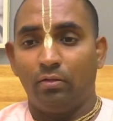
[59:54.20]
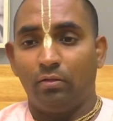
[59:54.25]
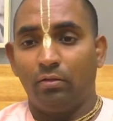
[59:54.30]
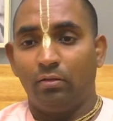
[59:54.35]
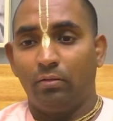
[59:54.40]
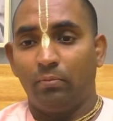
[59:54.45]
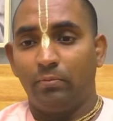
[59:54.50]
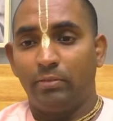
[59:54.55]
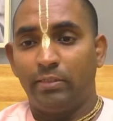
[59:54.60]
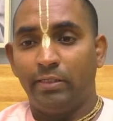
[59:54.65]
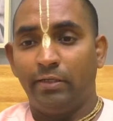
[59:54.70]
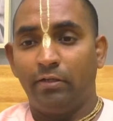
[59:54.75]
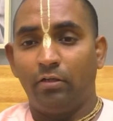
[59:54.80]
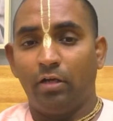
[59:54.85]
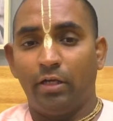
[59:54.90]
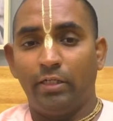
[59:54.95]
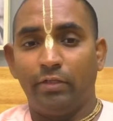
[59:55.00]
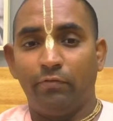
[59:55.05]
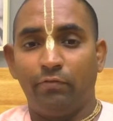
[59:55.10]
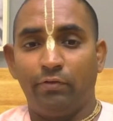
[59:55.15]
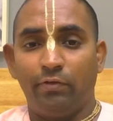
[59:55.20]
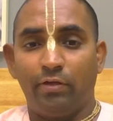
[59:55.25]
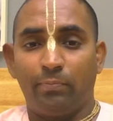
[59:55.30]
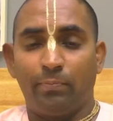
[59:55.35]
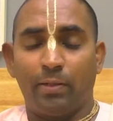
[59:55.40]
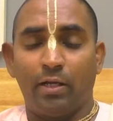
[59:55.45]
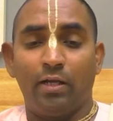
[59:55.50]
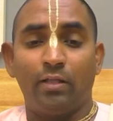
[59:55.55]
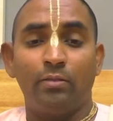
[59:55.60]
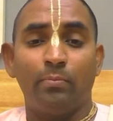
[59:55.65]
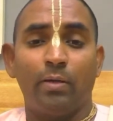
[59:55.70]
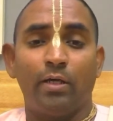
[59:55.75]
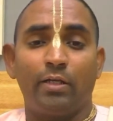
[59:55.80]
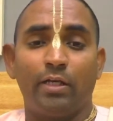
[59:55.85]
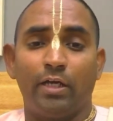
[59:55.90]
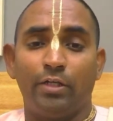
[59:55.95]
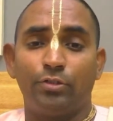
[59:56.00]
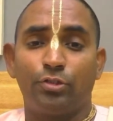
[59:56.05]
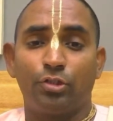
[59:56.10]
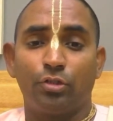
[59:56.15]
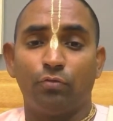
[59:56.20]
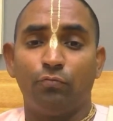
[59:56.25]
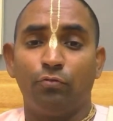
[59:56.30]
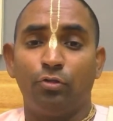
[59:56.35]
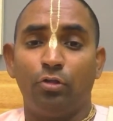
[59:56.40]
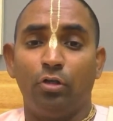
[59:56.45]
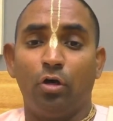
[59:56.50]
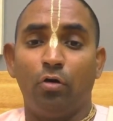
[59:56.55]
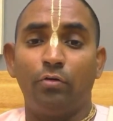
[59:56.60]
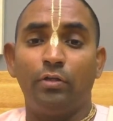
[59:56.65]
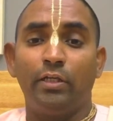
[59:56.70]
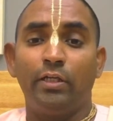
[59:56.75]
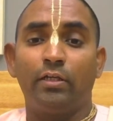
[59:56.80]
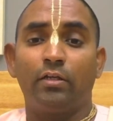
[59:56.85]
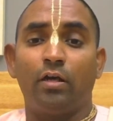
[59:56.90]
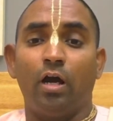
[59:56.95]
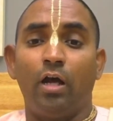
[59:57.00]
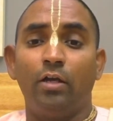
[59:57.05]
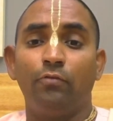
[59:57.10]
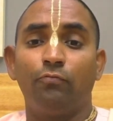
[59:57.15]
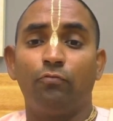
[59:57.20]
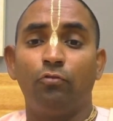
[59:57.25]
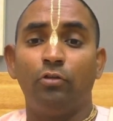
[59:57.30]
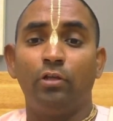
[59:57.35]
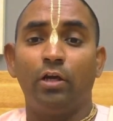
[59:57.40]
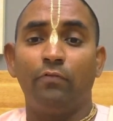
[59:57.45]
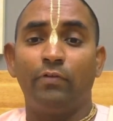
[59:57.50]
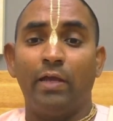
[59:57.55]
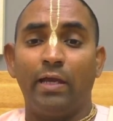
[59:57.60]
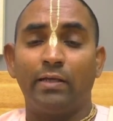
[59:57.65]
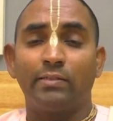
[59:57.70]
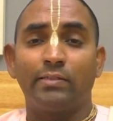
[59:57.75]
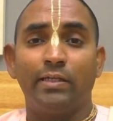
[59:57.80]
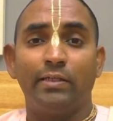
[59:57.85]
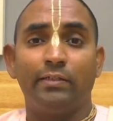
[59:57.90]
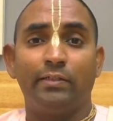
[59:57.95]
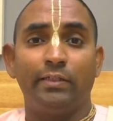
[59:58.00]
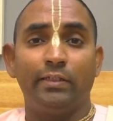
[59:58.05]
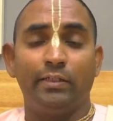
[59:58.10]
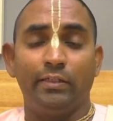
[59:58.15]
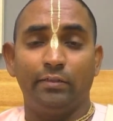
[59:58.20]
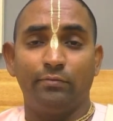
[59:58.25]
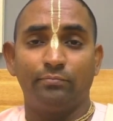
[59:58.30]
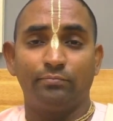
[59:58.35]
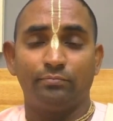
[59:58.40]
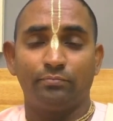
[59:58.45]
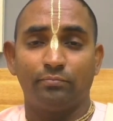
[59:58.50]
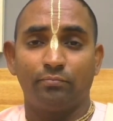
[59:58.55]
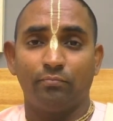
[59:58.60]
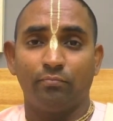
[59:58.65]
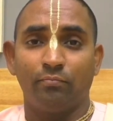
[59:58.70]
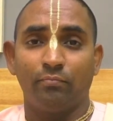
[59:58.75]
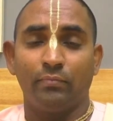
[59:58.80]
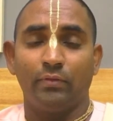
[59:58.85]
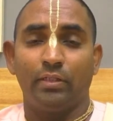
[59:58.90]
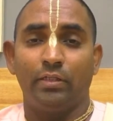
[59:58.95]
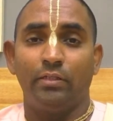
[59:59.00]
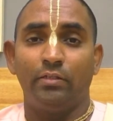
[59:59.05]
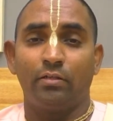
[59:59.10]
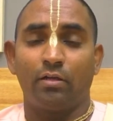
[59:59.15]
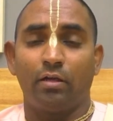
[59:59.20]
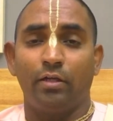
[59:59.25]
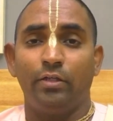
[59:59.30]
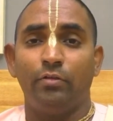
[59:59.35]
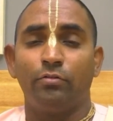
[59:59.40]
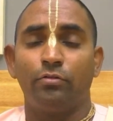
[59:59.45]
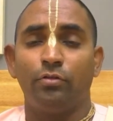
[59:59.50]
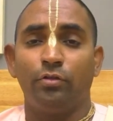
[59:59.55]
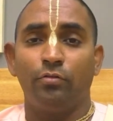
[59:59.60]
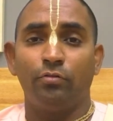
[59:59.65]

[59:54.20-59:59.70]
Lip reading: seeing Lord everywhere, Prahlad Maharaj would loudly call him, full of anxiety. He would